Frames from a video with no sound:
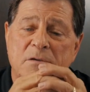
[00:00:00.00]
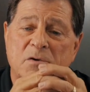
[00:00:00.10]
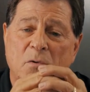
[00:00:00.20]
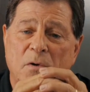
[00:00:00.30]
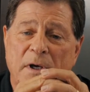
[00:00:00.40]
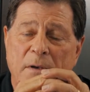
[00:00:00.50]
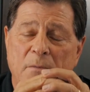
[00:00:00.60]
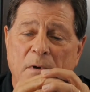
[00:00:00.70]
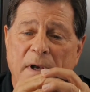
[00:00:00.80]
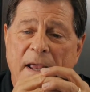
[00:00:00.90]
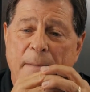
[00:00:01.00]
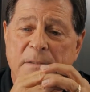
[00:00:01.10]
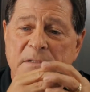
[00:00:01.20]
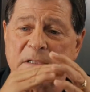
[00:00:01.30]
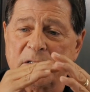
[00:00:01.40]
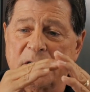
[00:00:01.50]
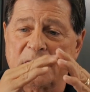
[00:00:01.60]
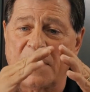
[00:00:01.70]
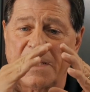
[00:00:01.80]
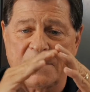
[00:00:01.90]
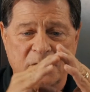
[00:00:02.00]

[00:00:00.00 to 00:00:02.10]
So what happens is like,